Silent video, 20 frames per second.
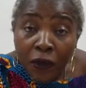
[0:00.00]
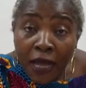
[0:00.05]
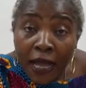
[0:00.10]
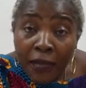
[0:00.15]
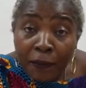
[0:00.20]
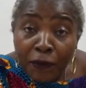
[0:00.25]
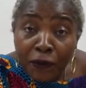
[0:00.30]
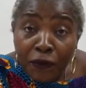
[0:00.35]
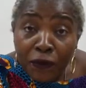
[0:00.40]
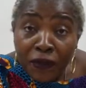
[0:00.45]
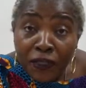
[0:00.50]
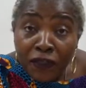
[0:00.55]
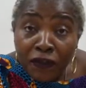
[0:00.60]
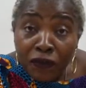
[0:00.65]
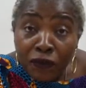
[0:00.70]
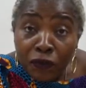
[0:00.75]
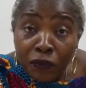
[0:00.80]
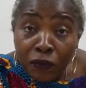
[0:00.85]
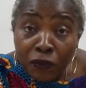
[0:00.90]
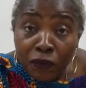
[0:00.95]
I'm going
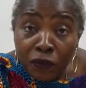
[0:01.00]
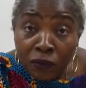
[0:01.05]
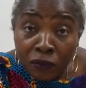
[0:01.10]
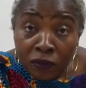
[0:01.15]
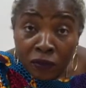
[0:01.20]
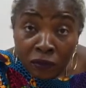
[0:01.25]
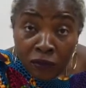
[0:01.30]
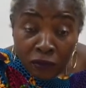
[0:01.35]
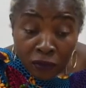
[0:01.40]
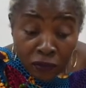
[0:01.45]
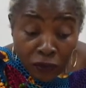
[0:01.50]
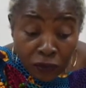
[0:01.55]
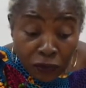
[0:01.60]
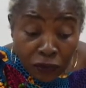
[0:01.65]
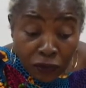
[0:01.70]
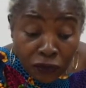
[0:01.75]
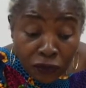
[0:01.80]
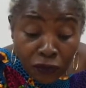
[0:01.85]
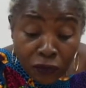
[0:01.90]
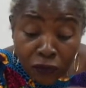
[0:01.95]
to
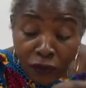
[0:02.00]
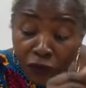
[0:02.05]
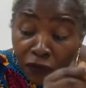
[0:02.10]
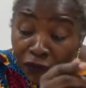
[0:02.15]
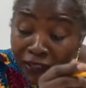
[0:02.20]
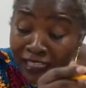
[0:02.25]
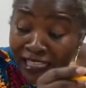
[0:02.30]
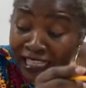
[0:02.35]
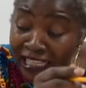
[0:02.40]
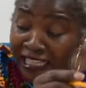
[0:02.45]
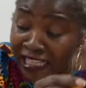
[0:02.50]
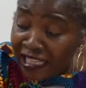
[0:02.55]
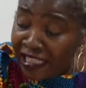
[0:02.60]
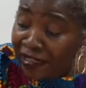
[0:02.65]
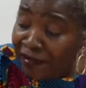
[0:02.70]
go to an E.